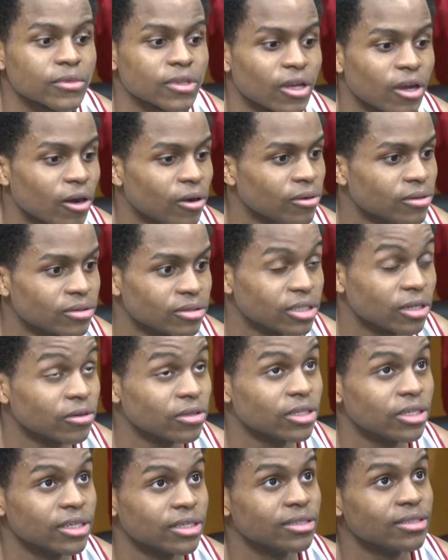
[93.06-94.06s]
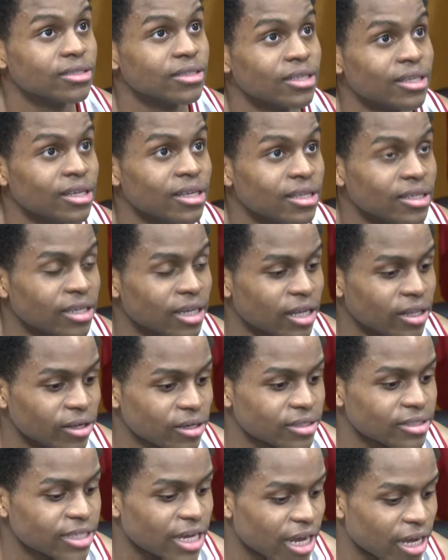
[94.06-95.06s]
Oh, so good. Yeah,
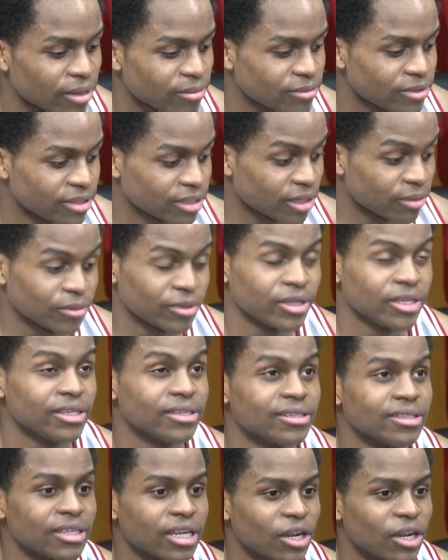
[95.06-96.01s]
there are times, I mean,